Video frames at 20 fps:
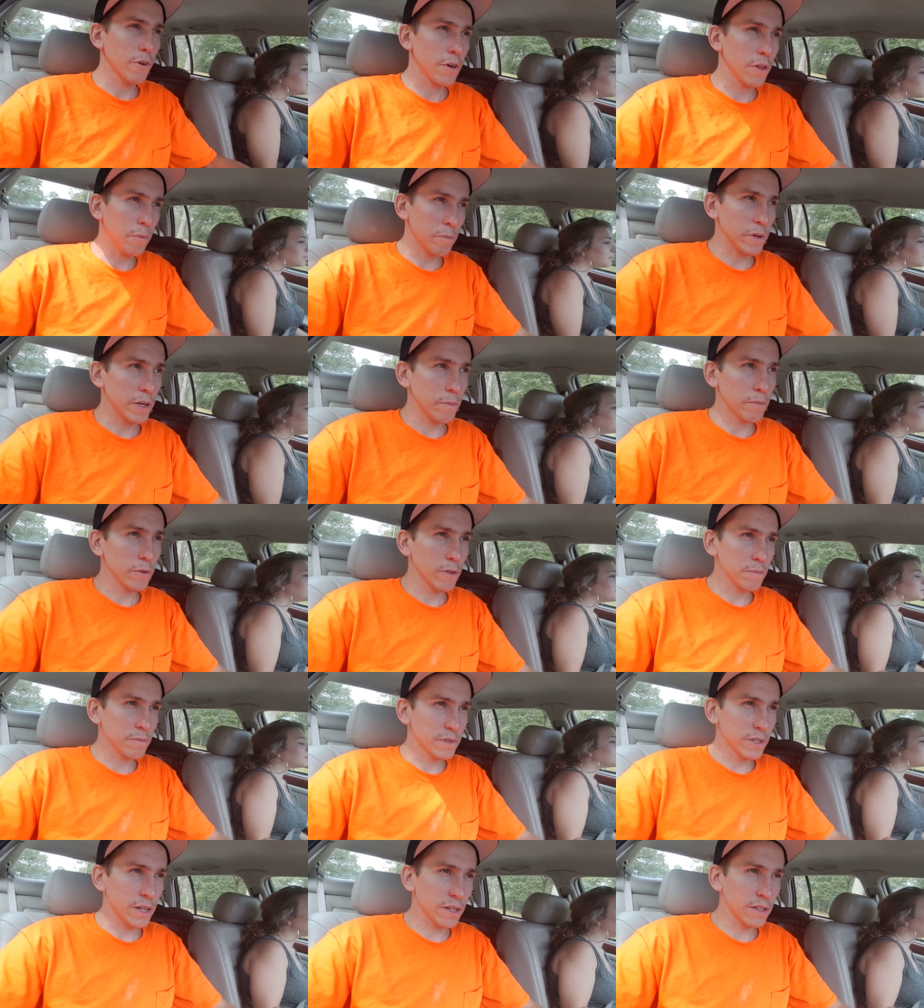all the people.
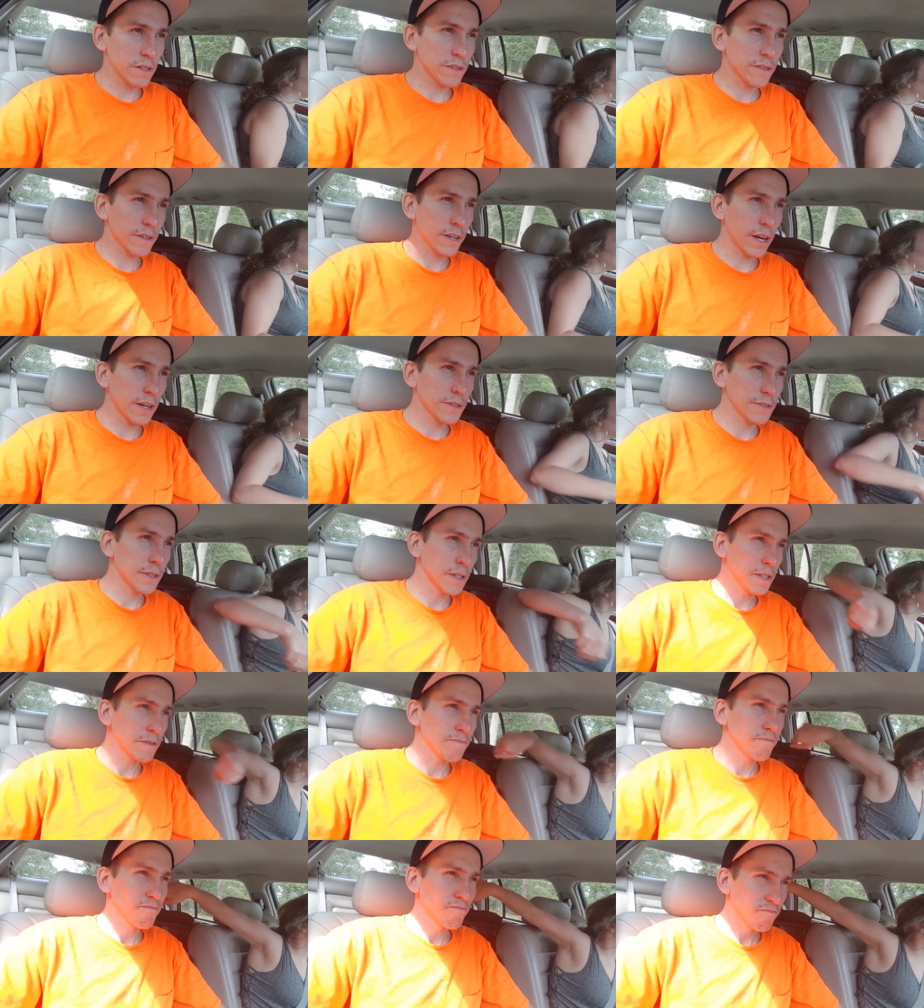I'm done discussing
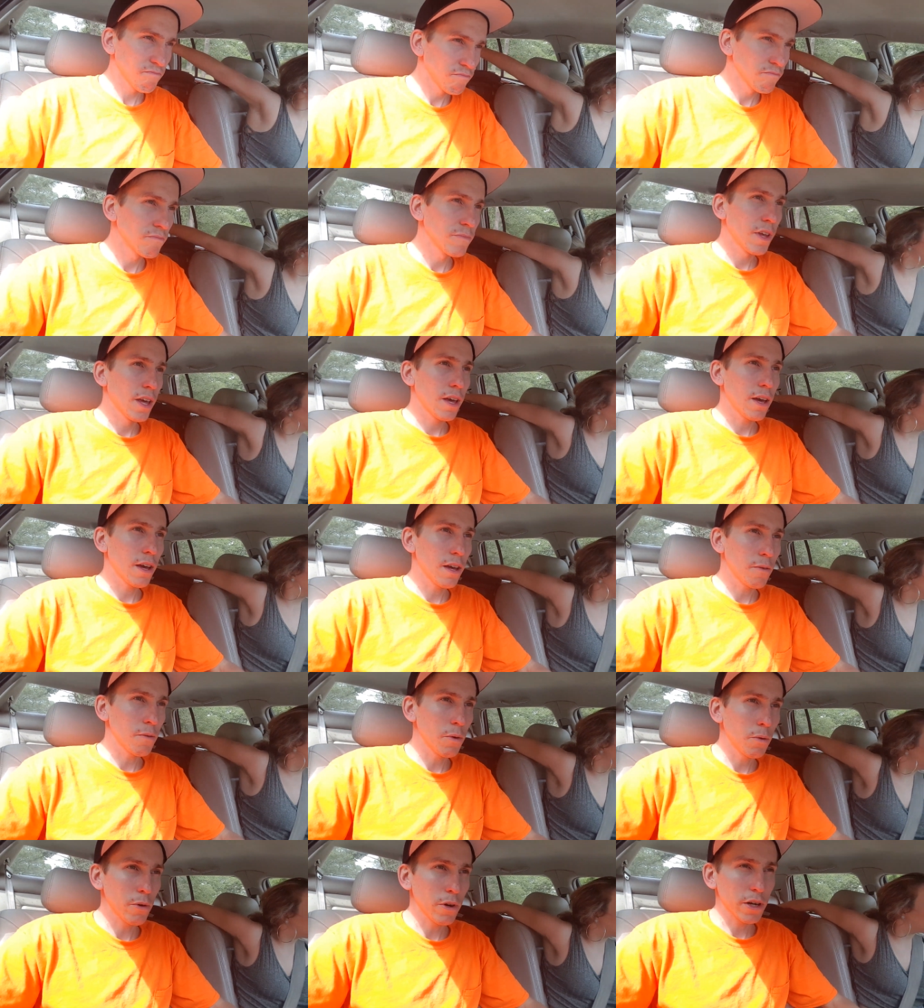it,
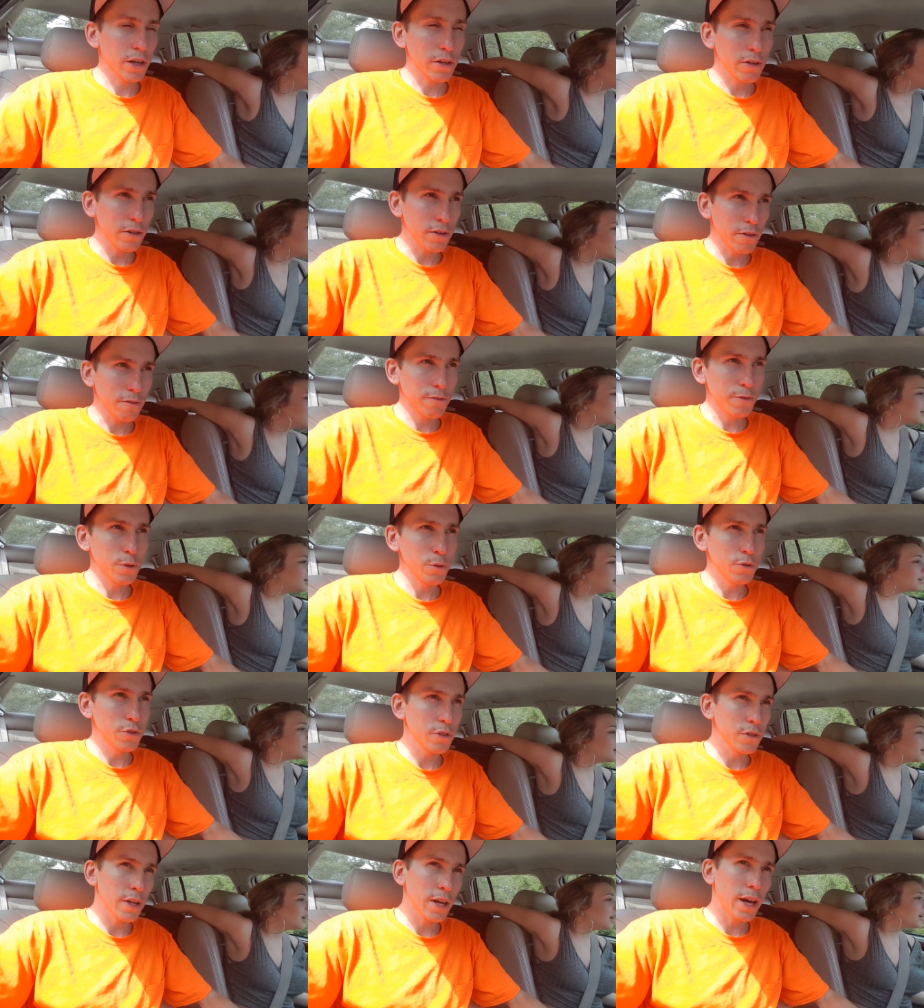and we're working on the
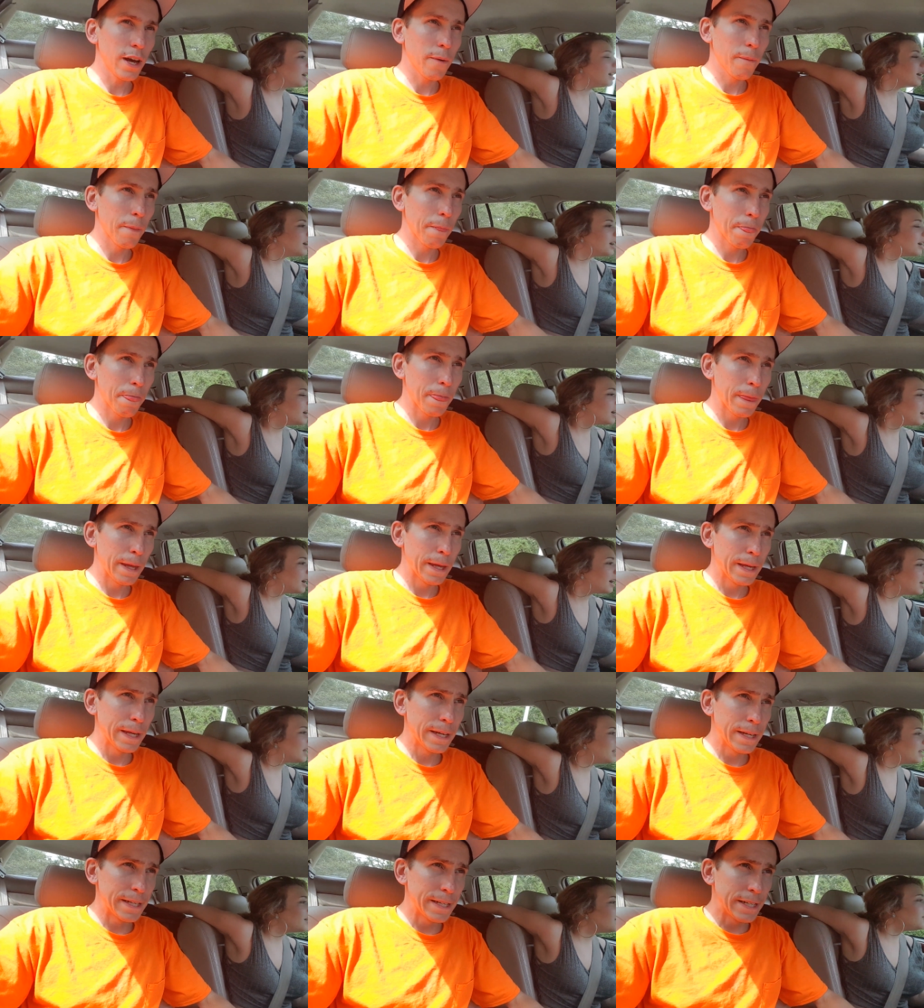future now.
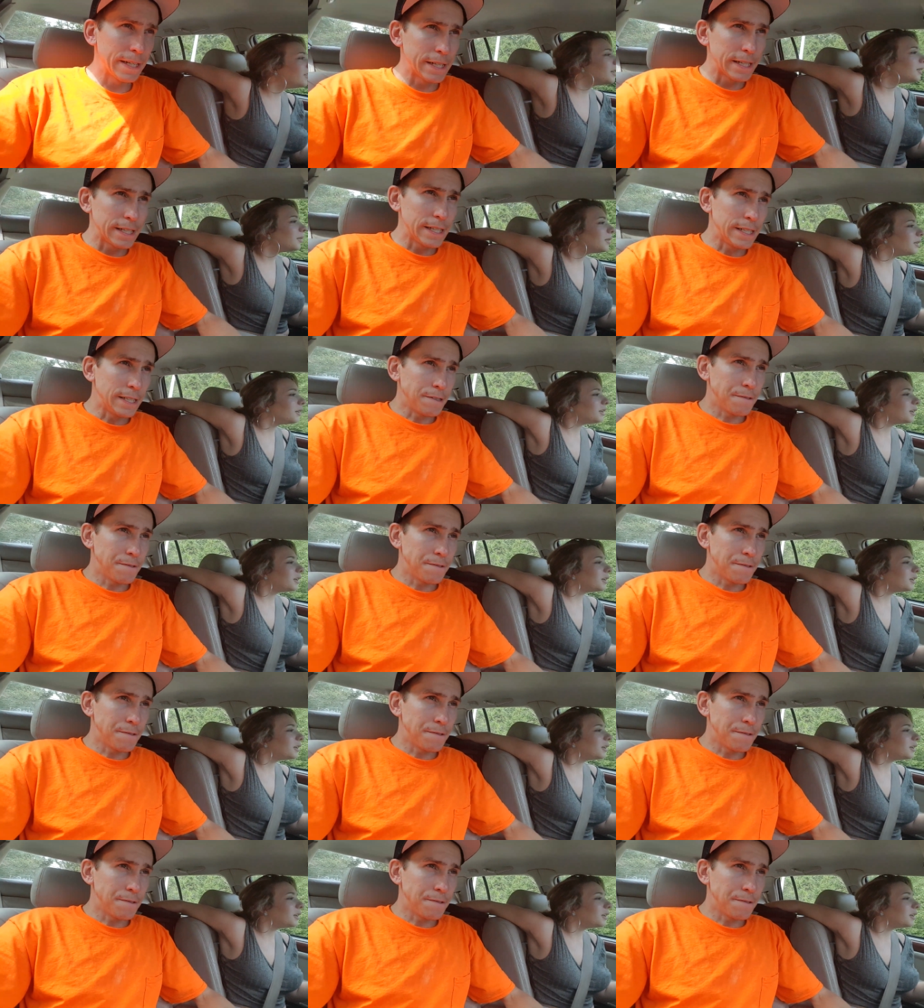I love you.